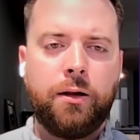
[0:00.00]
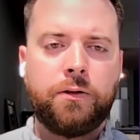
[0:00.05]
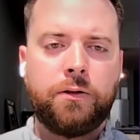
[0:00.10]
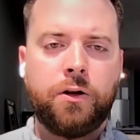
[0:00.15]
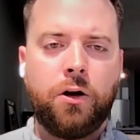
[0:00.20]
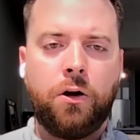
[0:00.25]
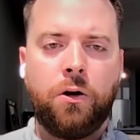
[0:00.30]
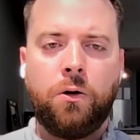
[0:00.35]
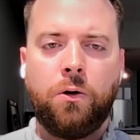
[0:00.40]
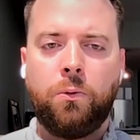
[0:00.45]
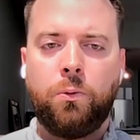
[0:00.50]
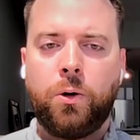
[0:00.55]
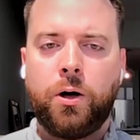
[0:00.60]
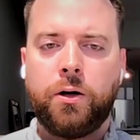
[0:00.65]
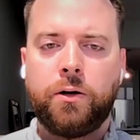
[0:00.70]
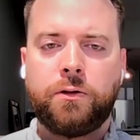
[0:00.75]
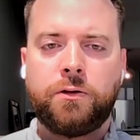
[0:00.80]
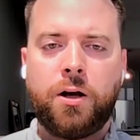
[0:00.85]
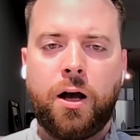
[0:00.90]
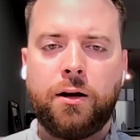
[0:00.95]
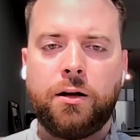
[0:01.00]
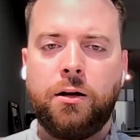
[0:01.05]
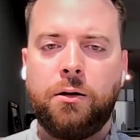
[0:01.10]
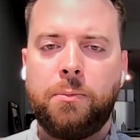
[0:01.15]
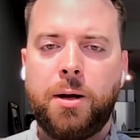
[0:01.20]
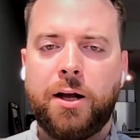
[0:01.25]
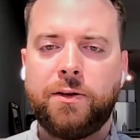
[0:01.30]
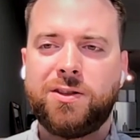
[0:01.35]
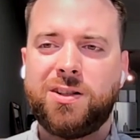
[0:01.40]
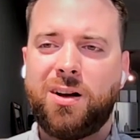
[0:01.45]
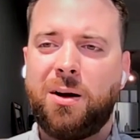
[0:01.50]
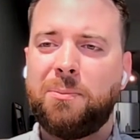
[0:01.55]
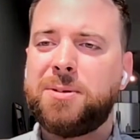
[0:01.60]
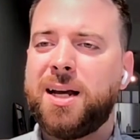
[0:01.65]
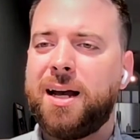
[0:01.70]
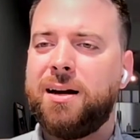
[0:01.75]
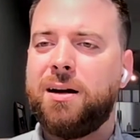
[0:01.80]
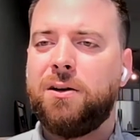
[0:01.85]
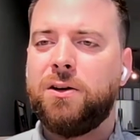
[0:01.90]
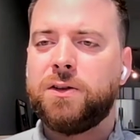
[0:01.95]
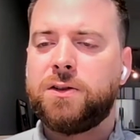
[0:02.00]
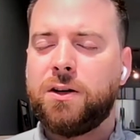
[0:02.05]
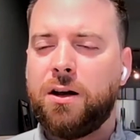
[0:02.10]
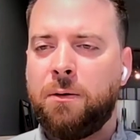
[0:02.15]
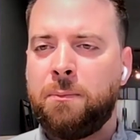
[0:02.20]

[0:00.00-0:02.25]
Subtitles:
So we're talking about subtitles.